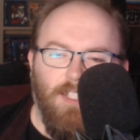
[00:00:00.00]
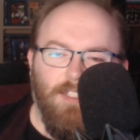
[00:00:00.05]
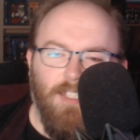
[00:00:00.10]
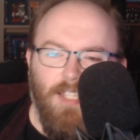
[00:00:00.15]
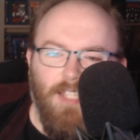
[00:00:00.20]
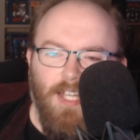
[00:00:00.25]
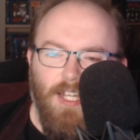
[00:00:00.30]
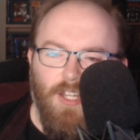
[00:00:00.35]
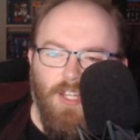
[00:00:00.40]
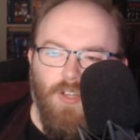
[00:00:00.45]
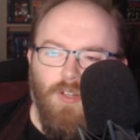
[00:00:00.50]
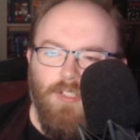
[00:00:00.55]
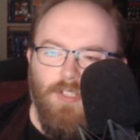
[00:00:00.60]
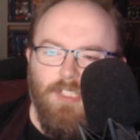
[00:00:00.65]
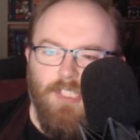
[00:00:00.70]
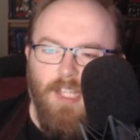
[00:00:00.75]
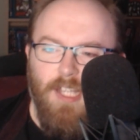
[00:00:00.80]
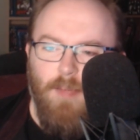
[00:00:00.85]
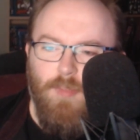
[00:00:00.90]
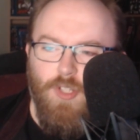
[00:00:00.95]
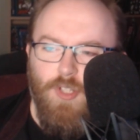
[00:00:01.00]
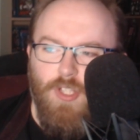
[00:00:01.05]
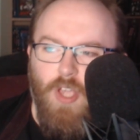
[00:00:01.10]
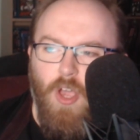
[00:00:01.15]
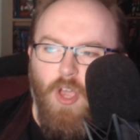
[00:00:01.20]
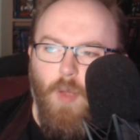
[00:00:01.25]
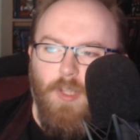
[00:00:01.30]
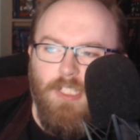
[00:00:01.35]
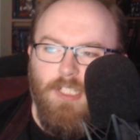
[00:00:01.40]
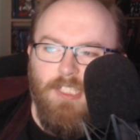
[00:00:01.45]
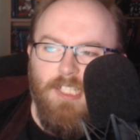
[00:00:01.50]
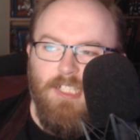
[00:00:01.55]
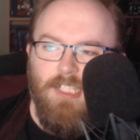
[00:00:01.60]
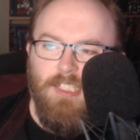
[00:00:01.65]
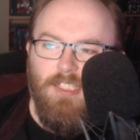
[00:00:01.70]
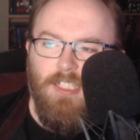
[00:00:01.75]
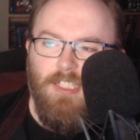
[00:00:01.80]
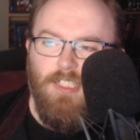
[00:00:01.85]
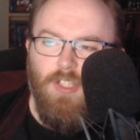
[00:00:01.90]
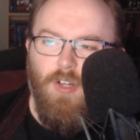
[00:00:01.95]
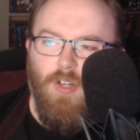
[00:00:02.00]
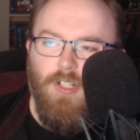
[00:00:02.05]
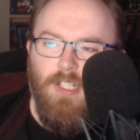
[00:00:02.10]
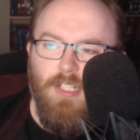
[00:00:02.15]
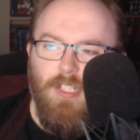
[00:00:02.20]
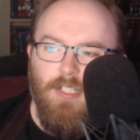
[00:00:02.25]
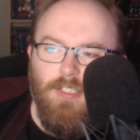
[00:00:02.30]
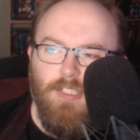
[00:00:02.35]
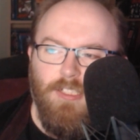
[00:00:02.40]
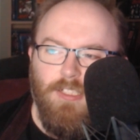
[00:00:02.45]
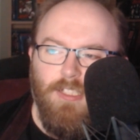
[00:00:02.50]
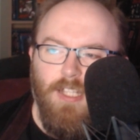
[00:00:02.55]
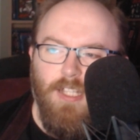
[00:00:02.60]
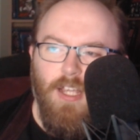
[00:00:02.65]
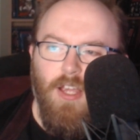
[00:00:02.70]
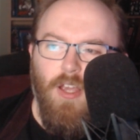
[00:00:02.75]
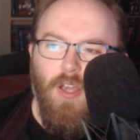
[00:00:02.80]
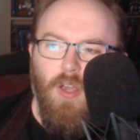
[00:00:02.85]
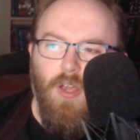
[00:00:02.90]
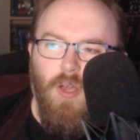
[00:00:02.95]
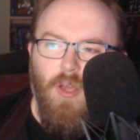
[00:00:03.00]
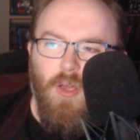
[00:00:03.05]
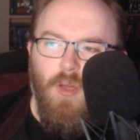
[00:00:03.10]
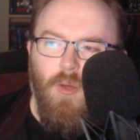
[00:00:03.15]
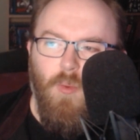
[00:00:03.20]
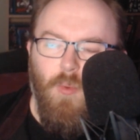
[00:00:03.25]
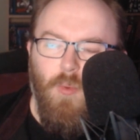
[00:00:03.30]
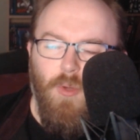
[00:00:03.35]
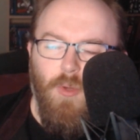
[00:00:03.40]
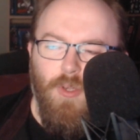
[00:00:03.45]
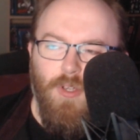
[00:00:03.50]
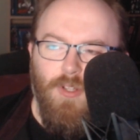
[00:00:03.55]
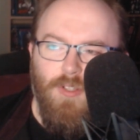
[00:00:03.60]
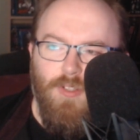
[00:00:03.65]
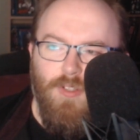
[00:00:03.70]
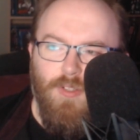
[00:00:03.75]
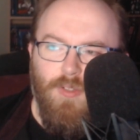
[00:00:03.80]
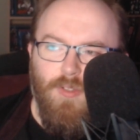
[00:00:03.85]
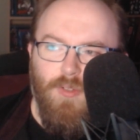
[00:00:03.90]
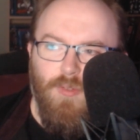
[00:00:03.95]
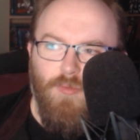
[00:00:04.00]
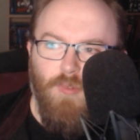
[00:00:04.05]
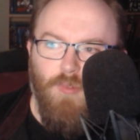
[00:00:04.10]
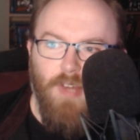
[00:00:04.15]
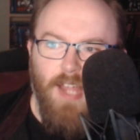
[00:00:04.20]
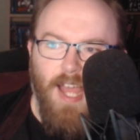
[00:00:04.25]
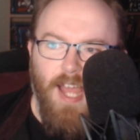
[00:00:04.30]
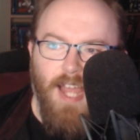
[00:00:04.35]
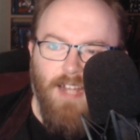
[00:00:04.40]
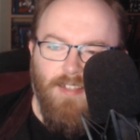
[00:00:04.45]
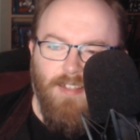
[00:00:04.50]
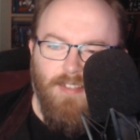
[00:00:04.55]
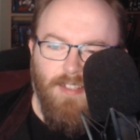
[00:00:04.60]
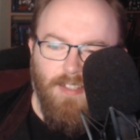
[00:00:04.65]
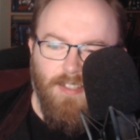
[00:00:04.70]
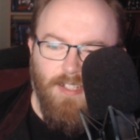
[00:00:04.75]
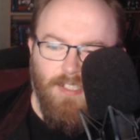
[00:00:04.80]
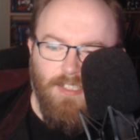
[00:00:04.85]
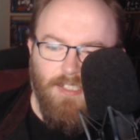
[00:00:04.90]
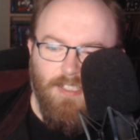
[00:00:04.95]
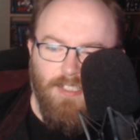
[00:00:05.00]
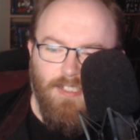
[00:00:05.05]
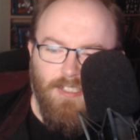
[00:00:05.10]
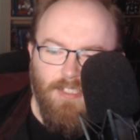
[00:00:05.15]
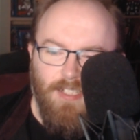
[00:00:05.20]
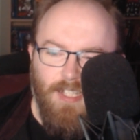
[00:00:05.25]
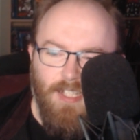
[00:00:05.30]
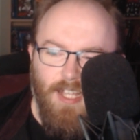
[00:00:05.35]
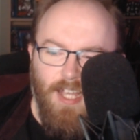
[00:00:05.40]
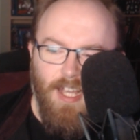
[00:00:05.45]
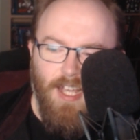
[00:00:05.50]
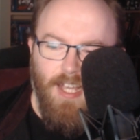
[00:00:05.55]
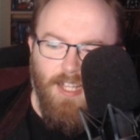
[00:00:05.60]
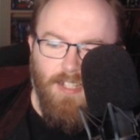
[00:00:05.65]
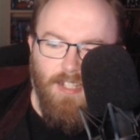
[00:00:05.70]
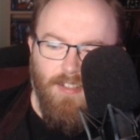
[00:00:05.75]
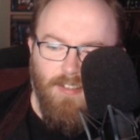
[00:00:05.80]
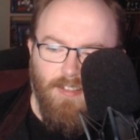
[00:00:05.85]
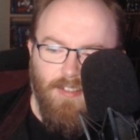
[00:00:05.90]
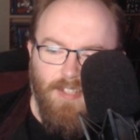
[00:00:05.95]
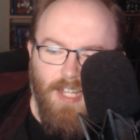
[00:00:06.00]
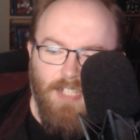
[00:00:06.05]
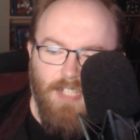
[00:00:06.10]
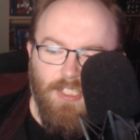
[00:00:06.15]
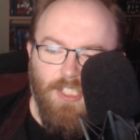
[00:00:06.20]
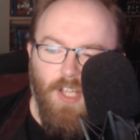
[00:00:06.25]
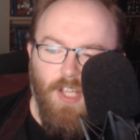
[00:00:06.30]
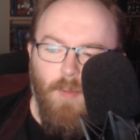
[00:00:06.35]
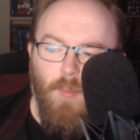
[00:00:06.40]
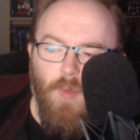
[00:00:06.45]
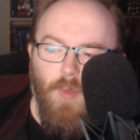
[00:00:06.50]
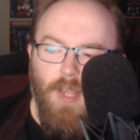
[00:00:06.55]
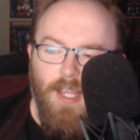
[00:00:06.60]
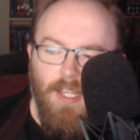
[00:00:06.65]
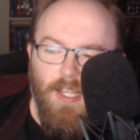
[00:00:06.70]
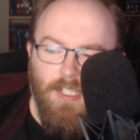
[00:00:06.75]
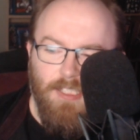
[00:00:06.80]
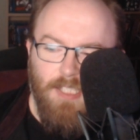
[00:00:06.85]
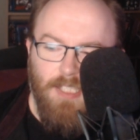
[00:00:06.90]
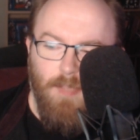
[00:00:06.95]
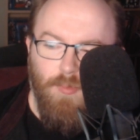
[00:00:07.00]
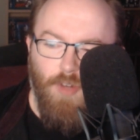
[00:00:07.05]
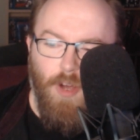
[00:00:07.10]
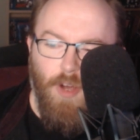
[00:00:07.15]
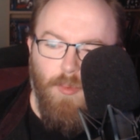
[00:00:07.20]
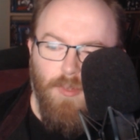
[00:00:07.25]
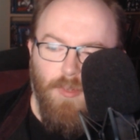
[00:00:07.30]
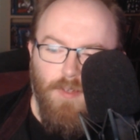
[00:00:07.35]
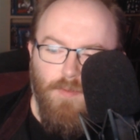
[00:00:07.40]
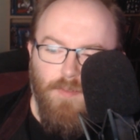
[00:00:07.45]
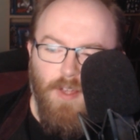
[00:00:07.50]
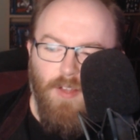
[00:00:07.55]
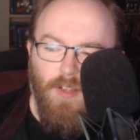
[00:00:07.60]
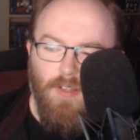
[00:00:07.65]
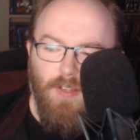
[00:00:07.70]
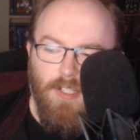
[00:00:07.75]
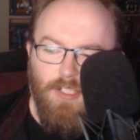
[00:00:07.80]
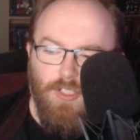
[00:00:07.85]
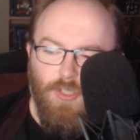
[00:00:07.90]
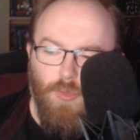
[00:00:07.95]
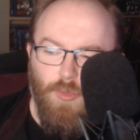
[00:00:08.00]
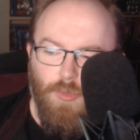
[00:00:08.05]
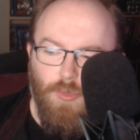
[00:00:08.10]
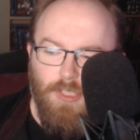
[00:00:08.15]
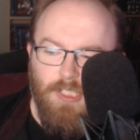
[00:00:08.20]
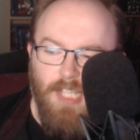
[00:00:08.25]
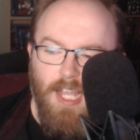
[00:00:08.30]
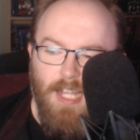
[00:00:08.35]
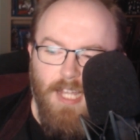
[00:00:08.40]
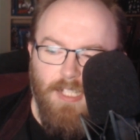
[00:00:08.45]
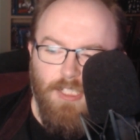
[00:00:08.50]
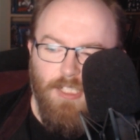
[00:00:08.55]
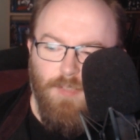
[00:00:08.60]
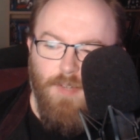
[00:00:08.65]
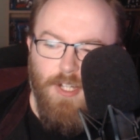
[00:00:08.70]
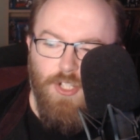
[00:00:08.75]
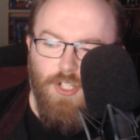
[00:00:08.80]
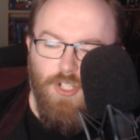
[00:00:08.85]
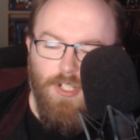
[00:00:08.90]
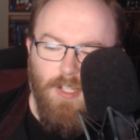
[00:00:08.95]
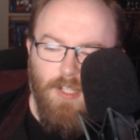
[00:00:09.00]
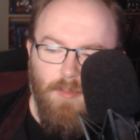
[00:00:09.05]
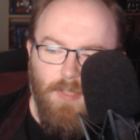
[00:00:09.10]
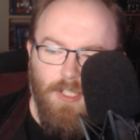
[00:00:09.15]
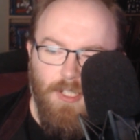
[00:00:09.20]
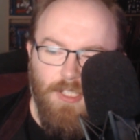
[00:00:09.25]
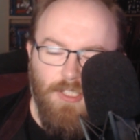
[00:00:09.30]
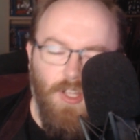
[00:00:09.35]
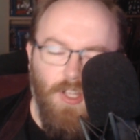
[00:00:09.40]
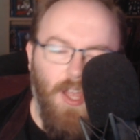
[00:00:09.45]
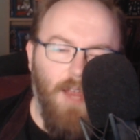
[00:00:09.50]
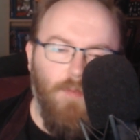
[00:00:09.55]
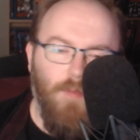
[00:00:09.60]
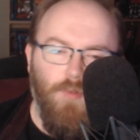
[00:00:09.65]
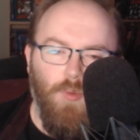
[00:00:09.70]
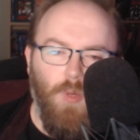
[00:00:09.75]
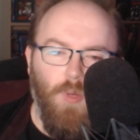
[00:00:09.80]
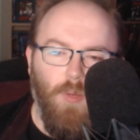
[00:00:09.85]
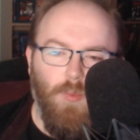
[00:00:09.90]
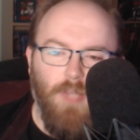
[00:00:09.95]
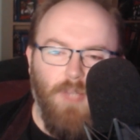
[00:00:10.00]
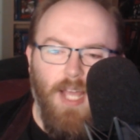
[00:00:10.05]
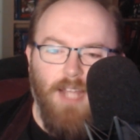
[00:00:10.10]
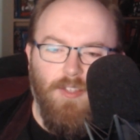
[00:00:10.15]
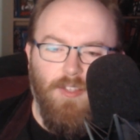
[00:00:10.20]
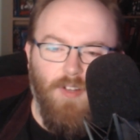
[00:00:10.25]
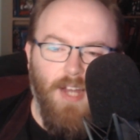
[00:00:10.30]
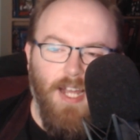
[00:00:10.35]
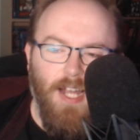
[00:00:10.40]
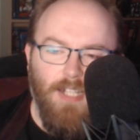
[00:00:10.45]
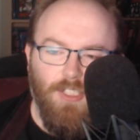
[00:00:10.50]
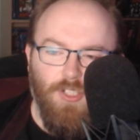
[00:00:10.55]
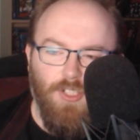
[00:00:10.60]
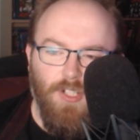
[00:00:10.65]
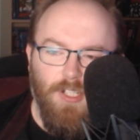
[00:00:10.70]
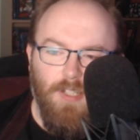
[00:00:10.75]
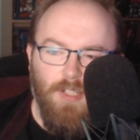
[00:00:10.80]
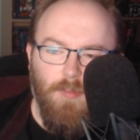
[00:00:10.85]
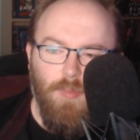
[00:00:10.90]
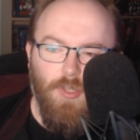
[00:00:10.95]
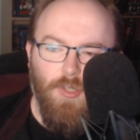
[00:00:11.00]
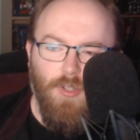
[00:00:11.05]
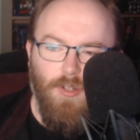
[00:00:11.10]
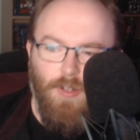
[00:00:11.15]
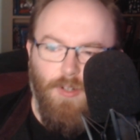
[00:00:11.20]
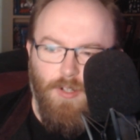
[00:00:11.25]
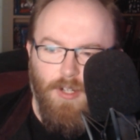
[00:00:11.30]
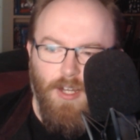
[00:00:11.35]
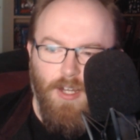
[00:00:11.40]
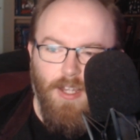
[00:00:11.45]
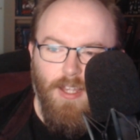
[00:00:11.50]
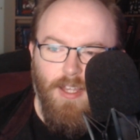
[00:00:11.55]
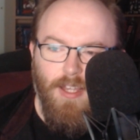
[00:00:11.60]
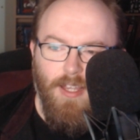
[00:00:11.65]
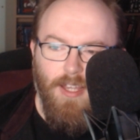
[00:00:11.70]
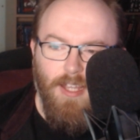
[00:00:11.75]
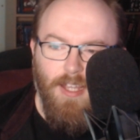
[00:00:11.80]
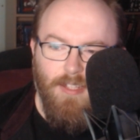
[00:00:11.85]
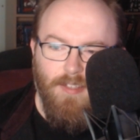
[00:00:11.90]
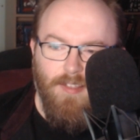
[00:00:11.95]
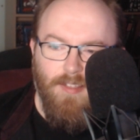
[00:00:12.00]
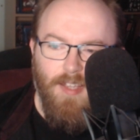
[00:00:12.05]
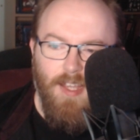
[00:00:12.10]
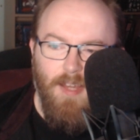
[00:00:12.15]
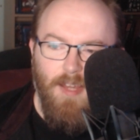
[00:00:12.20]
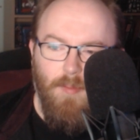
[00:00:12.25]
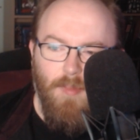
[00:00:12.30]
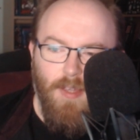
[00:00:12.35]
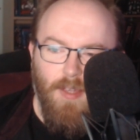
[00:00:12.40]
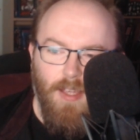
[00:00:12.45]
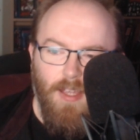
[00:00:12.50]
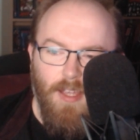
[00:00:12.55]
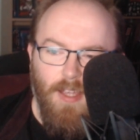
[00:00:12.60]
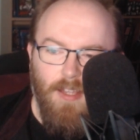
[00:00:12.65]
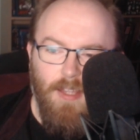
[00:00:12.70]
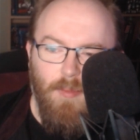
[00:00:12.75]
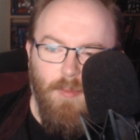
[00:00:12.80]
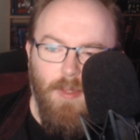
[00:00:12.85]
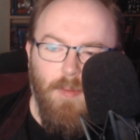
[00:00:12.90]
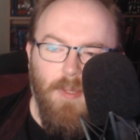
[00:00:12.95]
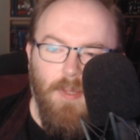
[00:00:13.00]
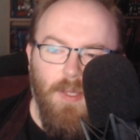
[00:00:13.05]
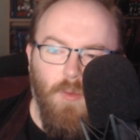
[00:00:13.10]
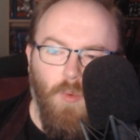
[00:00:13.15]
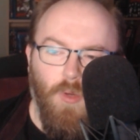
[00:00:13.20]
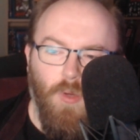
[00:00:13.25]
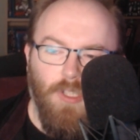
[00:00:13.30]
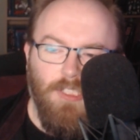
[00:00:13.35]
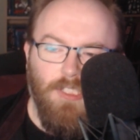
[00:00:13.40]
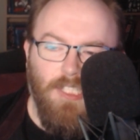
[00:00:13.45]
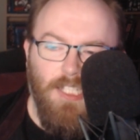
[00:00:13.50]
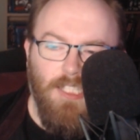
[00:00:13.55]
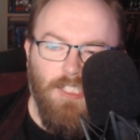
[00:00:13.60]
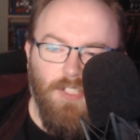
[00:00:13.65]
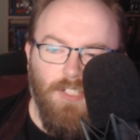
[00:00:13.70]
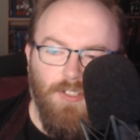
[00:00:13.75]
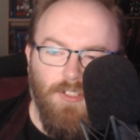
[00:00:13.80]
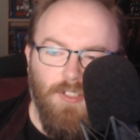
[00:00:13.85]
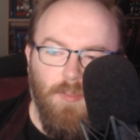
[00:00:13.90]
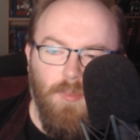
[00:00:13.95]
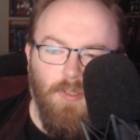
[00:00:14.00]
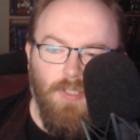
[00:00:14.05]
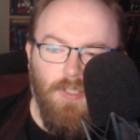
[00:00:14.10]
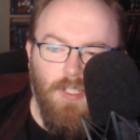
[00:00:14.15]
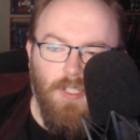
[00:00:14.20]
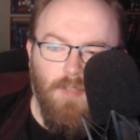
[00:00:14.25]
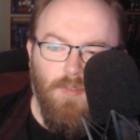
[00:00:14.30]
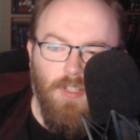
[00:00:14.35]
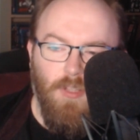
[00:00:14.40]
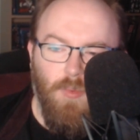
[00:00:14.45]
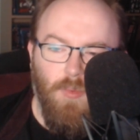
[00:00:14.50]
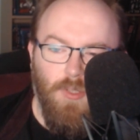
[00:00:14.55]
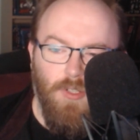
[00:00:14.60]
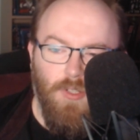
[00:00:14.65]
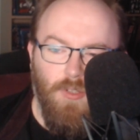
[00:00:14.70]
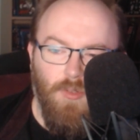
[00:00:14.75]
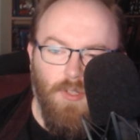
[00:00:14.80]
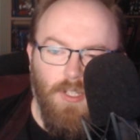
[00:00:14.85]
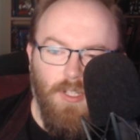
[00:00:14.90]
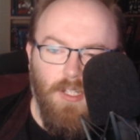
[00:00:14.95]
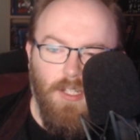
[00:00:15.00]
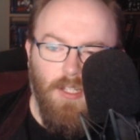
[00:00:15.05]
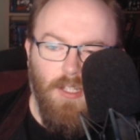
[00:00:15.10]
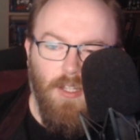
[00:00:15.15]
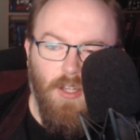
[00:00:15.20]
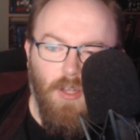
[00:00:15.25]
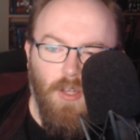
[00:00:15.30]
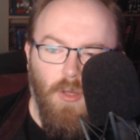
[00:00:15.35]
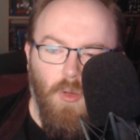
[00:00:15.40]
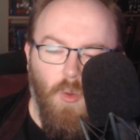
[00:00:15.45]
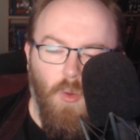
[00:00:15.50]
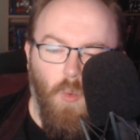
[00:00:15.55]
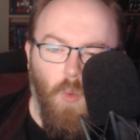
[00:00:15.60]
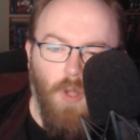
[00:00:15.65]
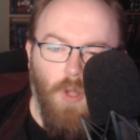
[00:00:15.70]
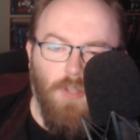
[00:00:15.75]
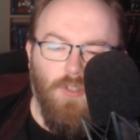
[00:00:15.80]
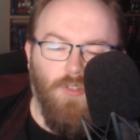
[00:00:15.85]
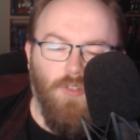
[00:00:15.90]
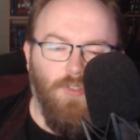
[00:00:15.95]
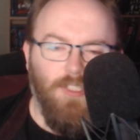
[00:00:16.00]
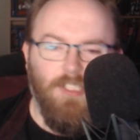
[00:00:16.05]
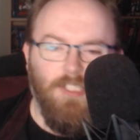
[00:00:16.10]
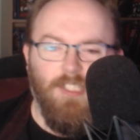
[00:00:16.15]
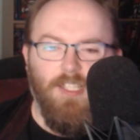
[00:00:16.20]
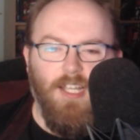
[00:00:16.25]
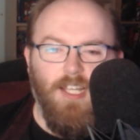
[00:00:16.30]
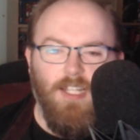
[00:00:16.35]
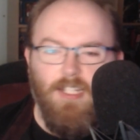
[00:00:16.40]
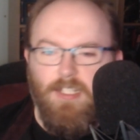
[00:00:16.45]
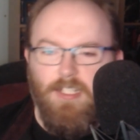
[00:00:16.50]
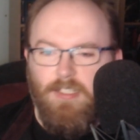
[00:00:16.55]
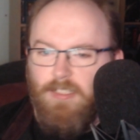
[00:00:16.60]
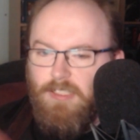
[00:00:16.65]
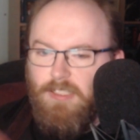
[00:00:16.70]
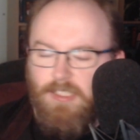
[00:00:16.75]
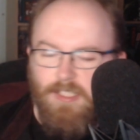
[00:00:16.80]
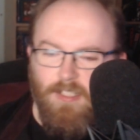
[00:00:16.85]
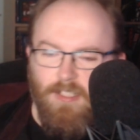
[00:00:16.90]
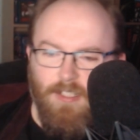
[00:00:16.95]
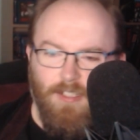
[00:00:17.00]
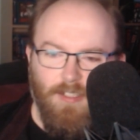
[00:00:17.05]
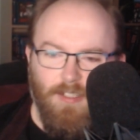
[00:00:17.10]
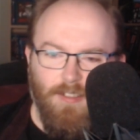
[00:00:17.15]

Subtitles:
of that concept, just how a 60s audience would react to this. And in some ways, they probably felt like so science fiction-y because not everyone had their hands on a computer at the time, that maybe it was easier to believe that they were doing wondrous things that